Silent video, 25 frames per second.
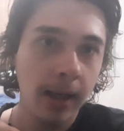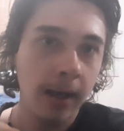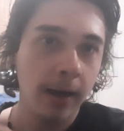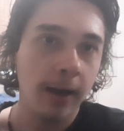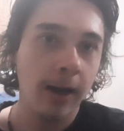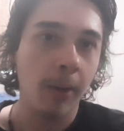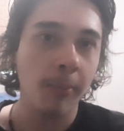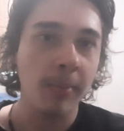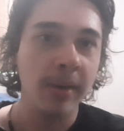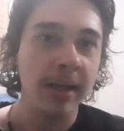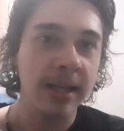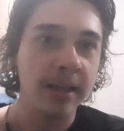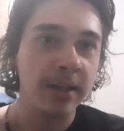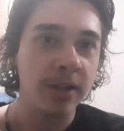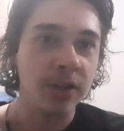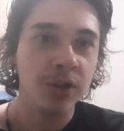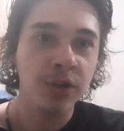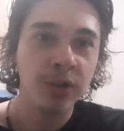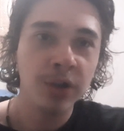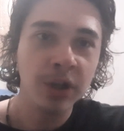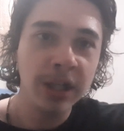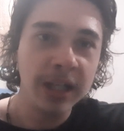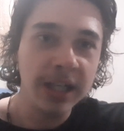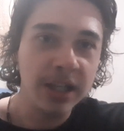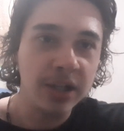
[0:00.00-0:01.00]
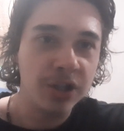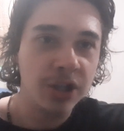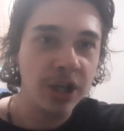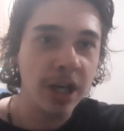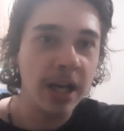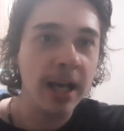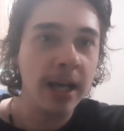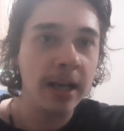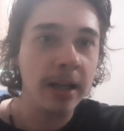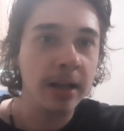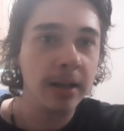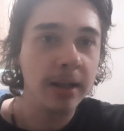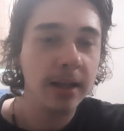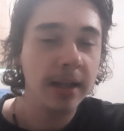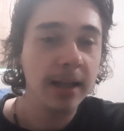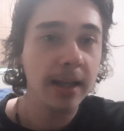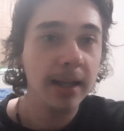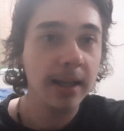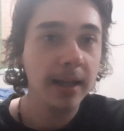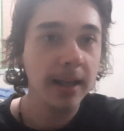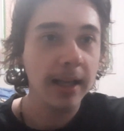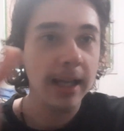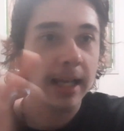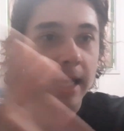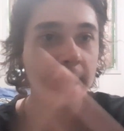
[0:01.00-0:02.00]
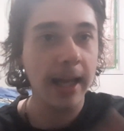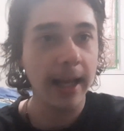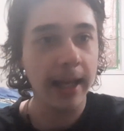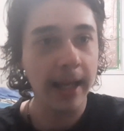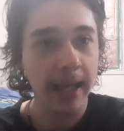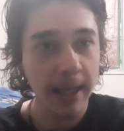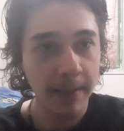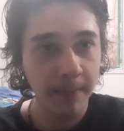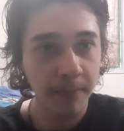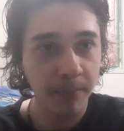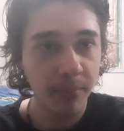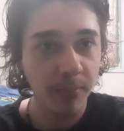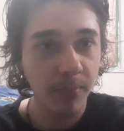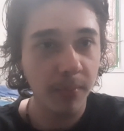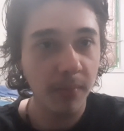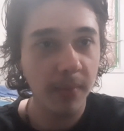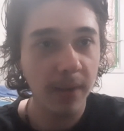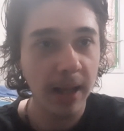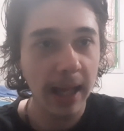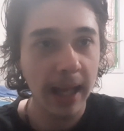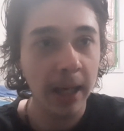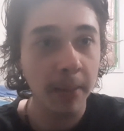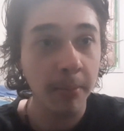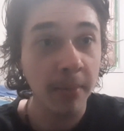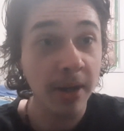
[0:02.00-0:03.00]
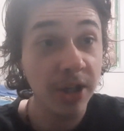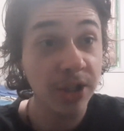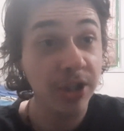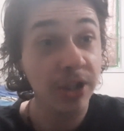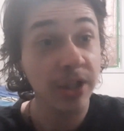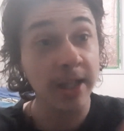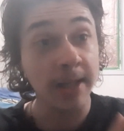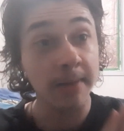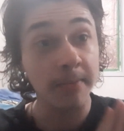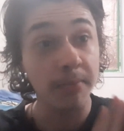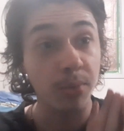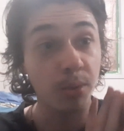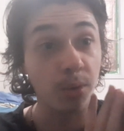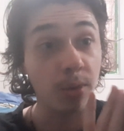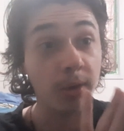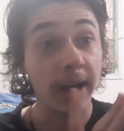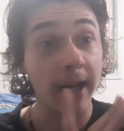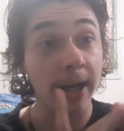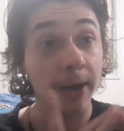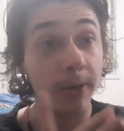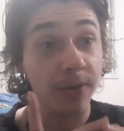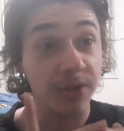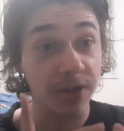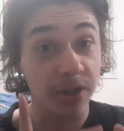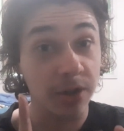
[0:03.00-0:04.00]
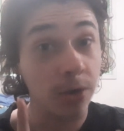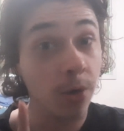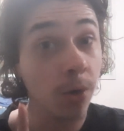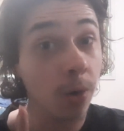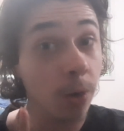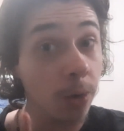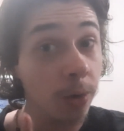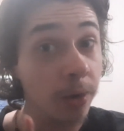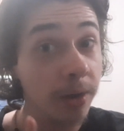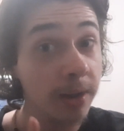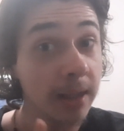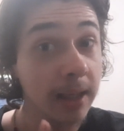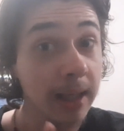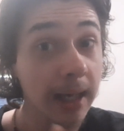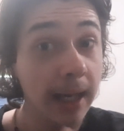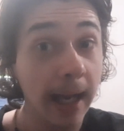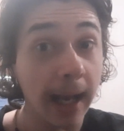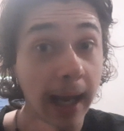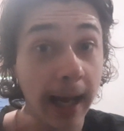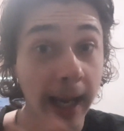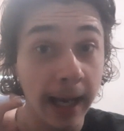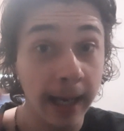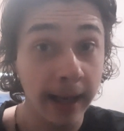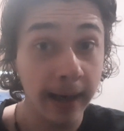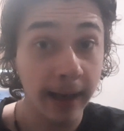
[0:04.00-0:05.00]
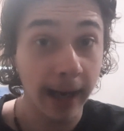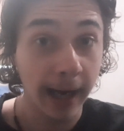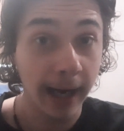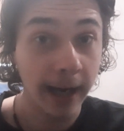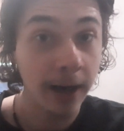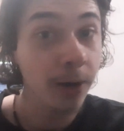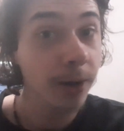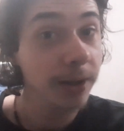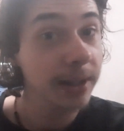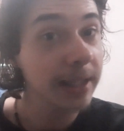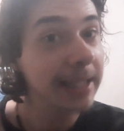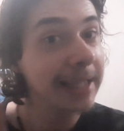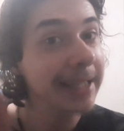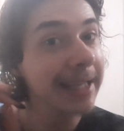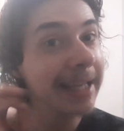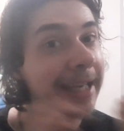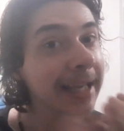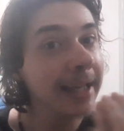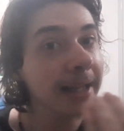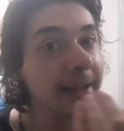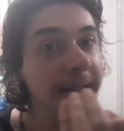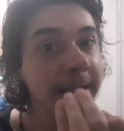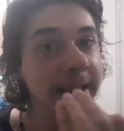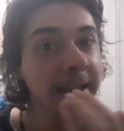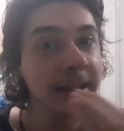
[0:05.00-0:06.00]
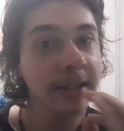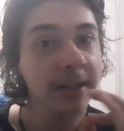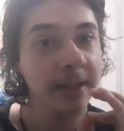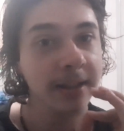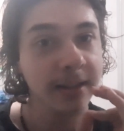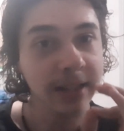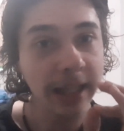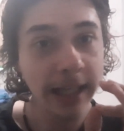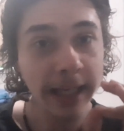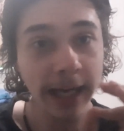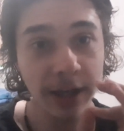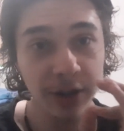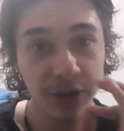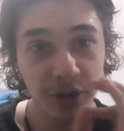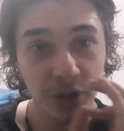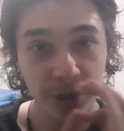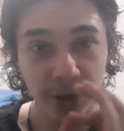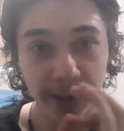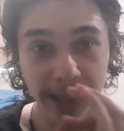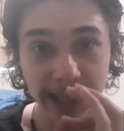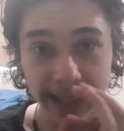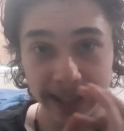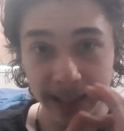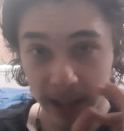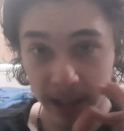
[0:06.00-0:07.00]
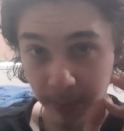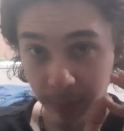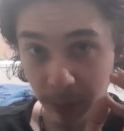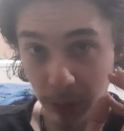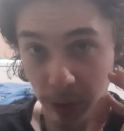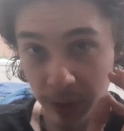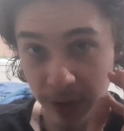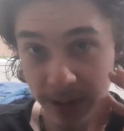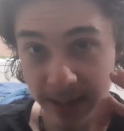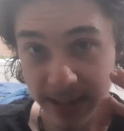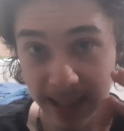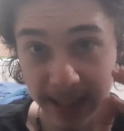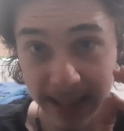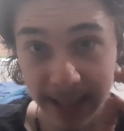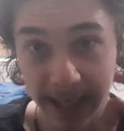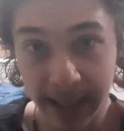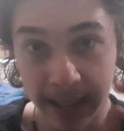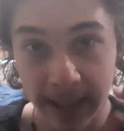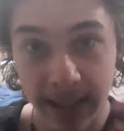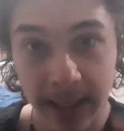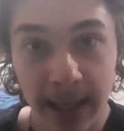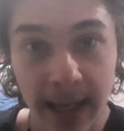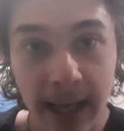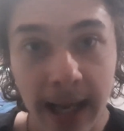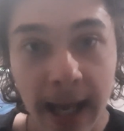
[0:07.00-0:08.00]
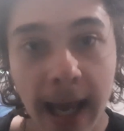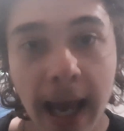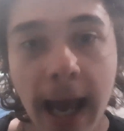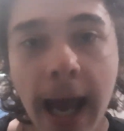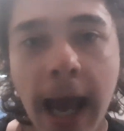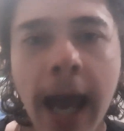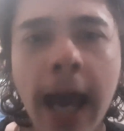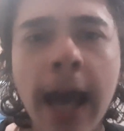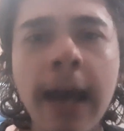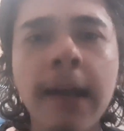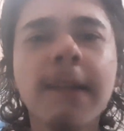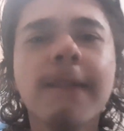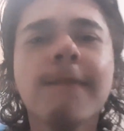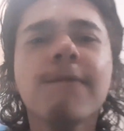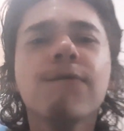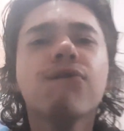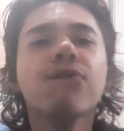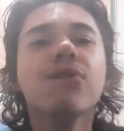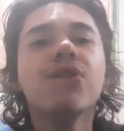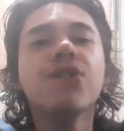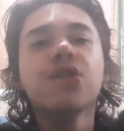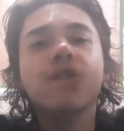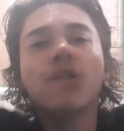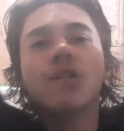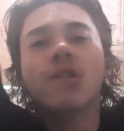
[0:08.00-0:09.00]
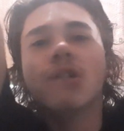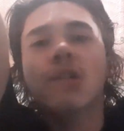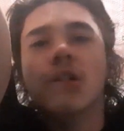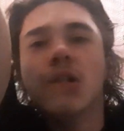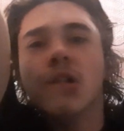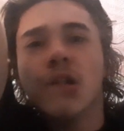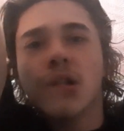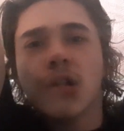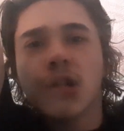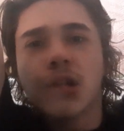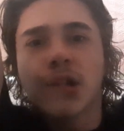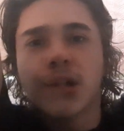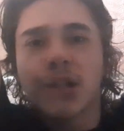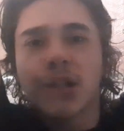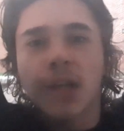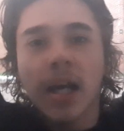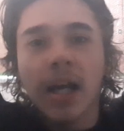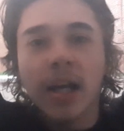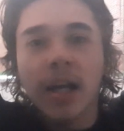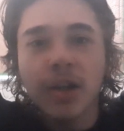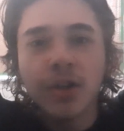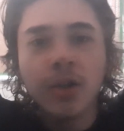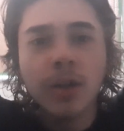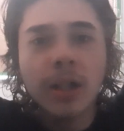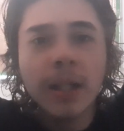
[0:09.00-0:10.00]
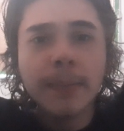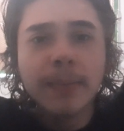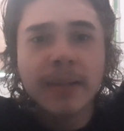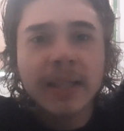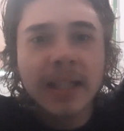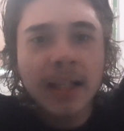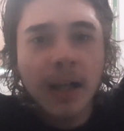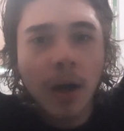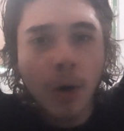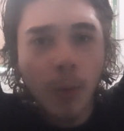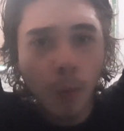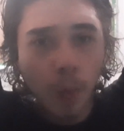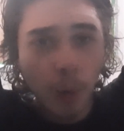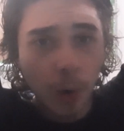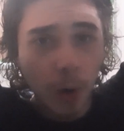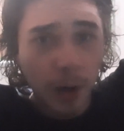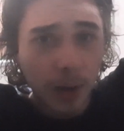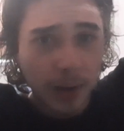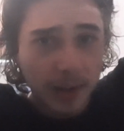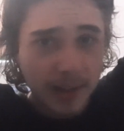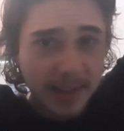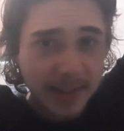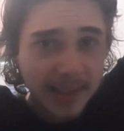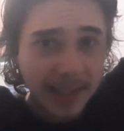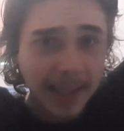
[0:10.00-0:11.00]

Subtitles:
I mean, UnityChan animation import errors are gone, and I got the inkling that I should try the component again. And yes, U lip sync works.